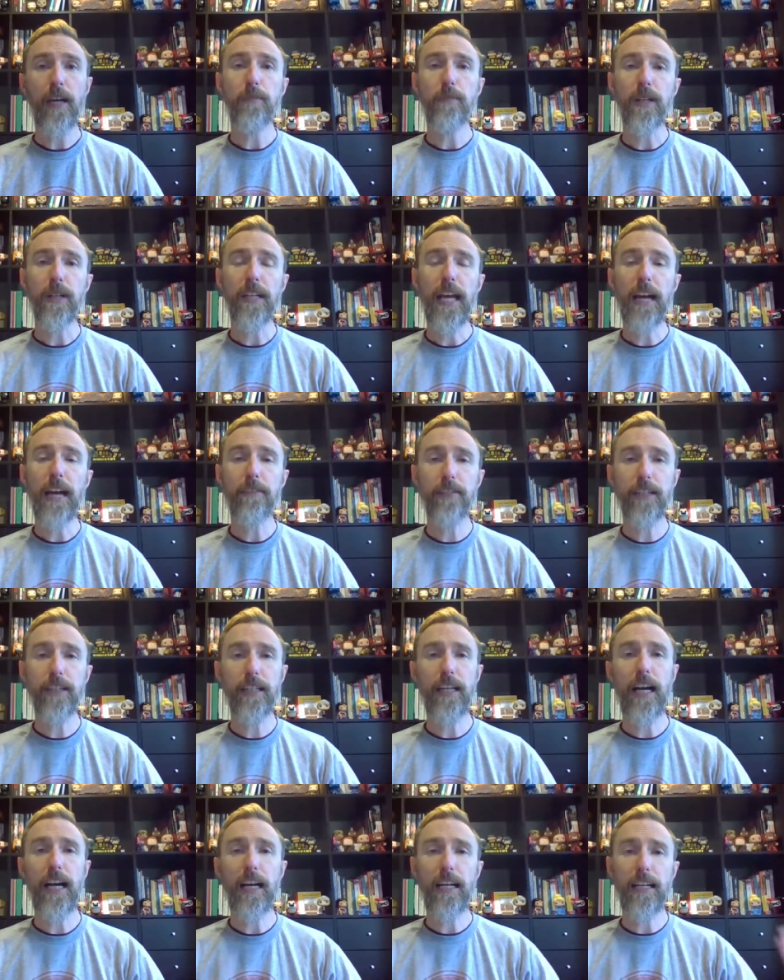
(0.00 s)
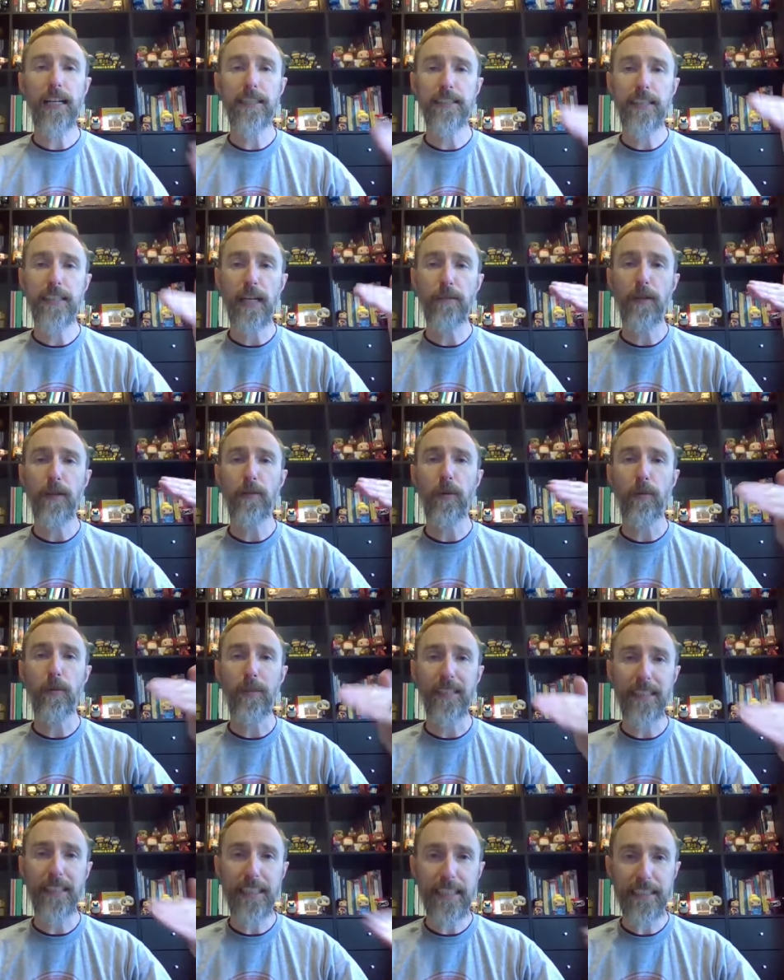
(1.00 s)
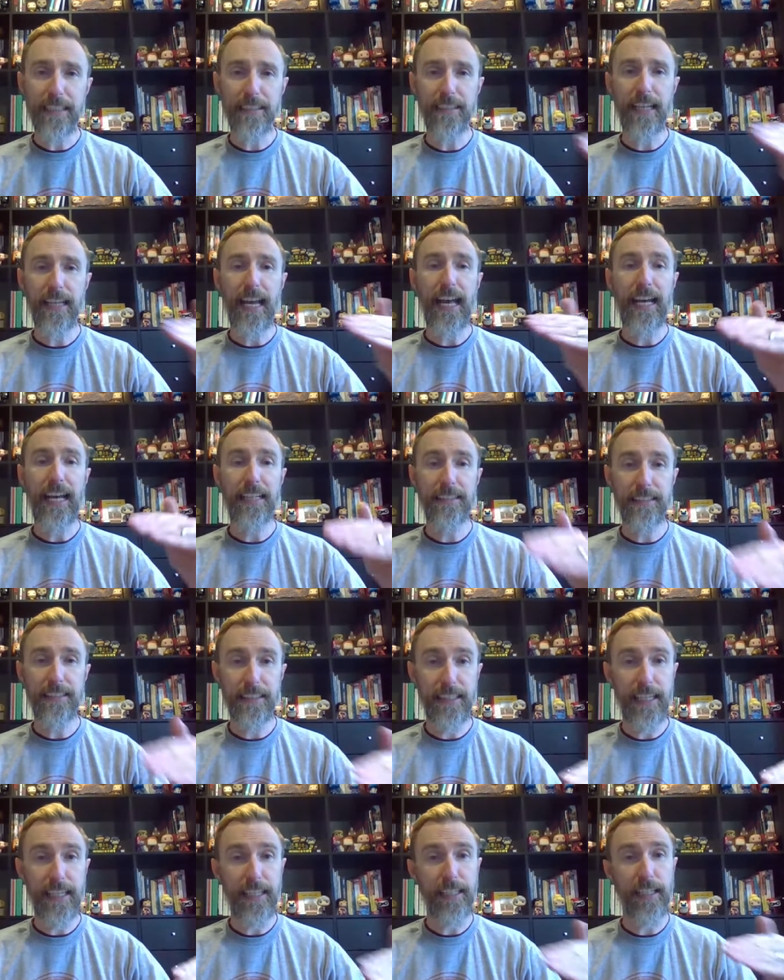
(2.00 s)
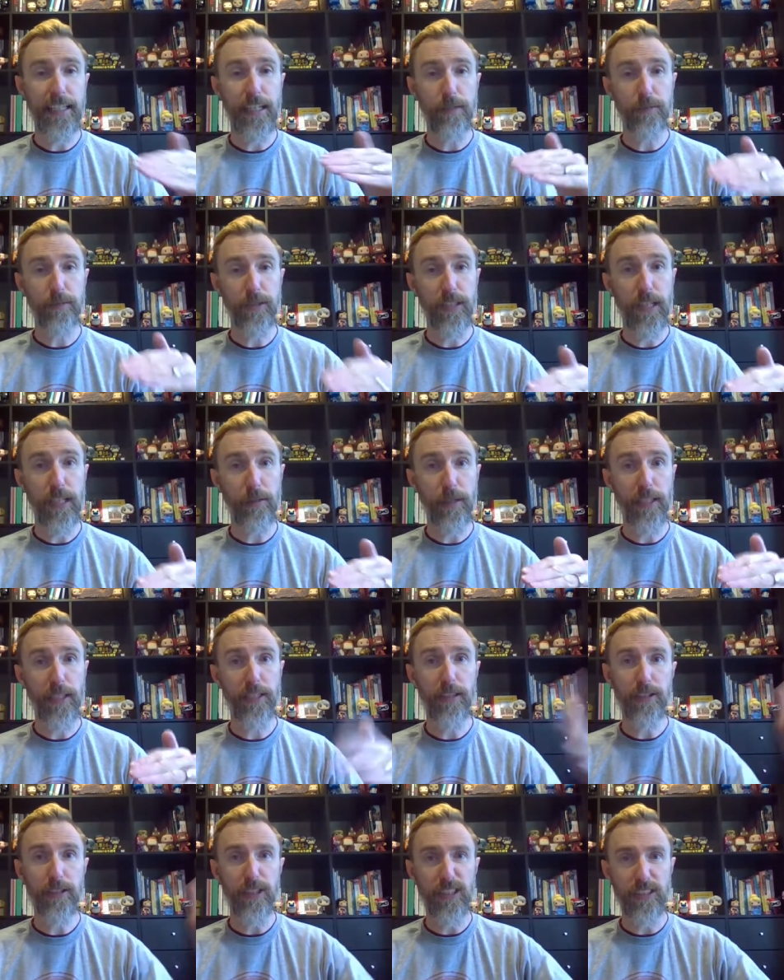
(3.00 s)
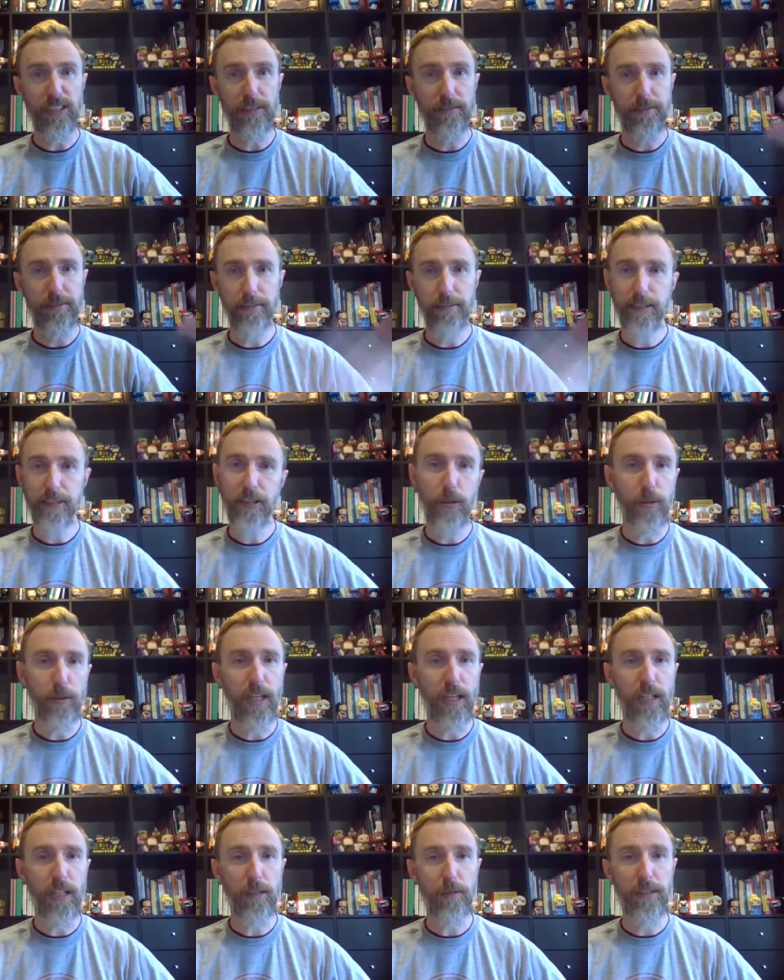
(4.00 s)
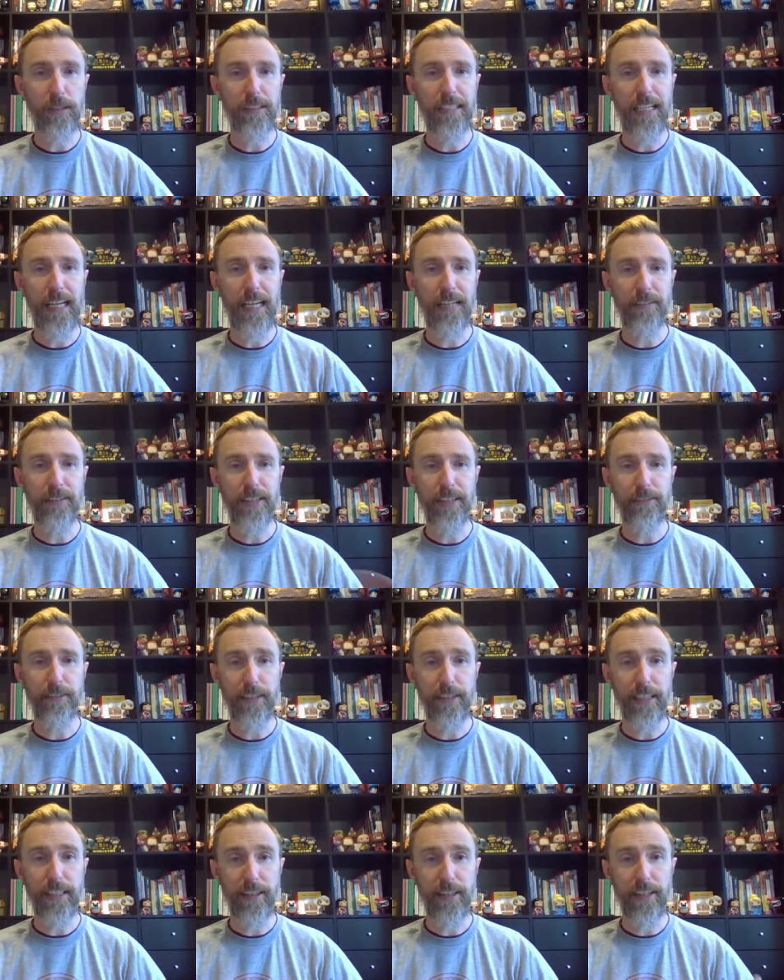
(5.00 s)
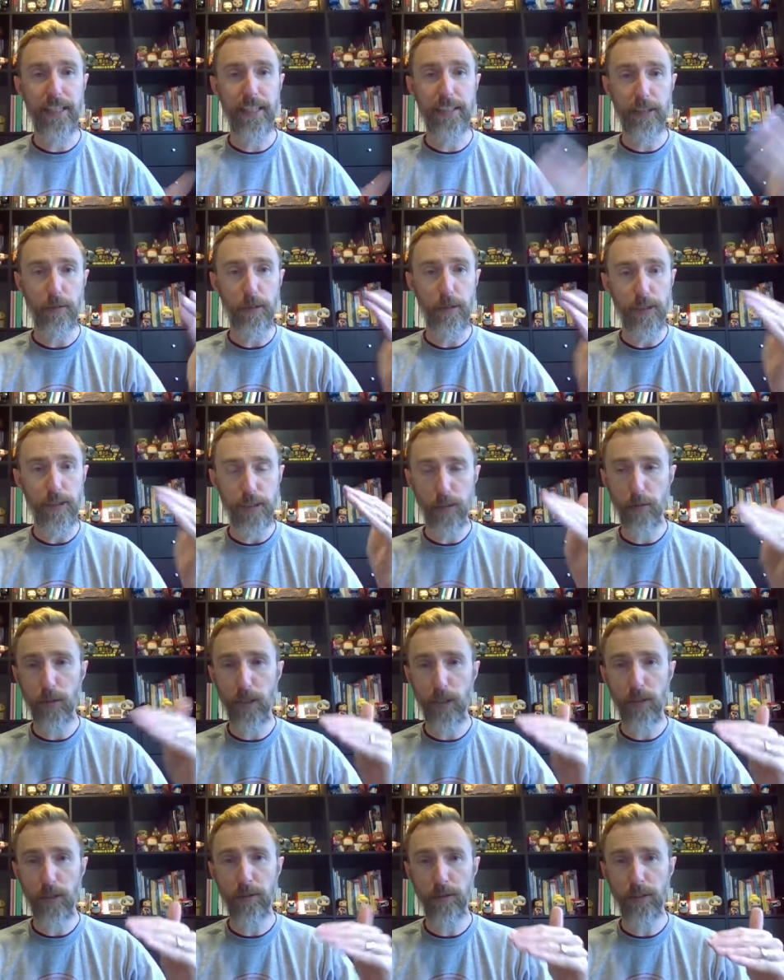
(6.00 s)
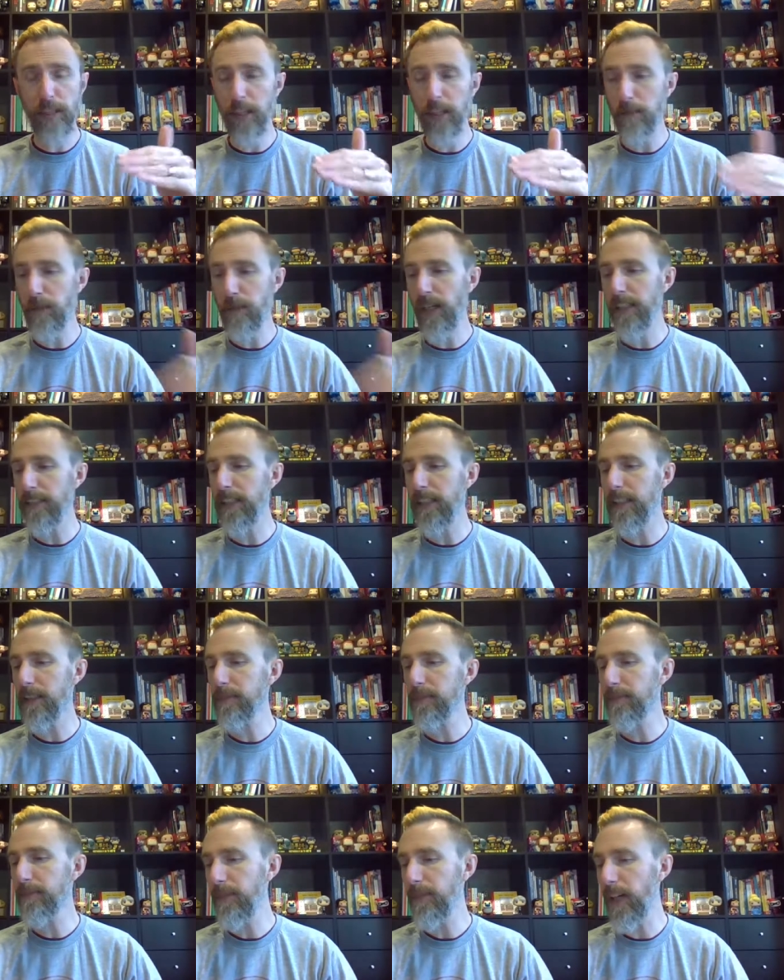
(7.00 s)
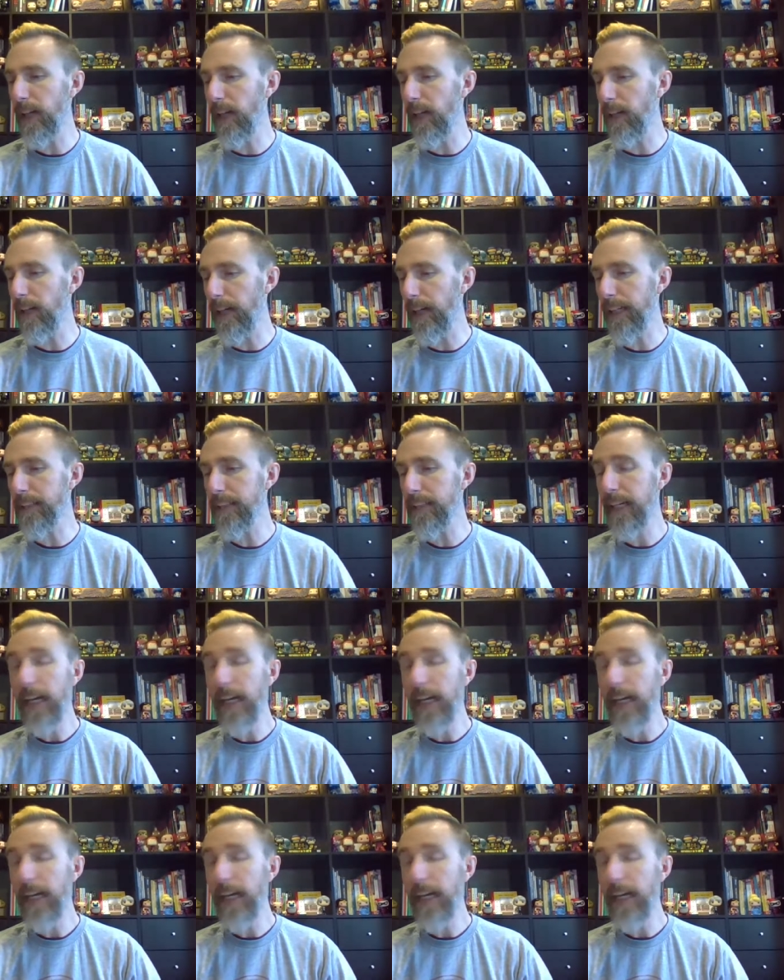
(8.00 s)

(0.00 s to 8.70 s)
But every assignment will release as the day comes. So that way you don't just do it all at one time and then forget things. I want you to work through it in a process. All right.